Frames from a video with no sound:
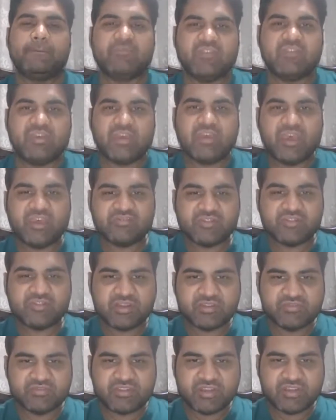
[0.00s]
we have
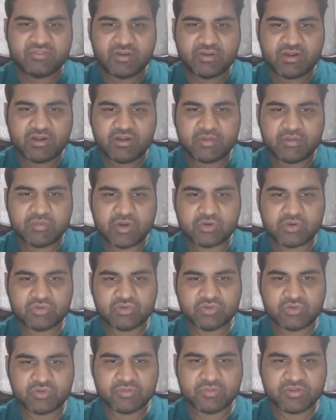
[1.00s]
learned
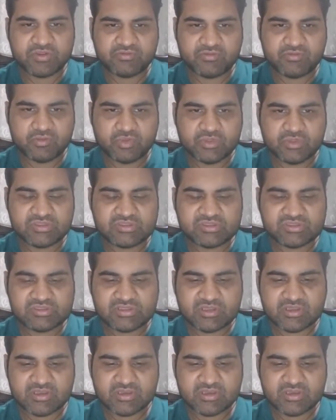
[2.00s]
about group influence.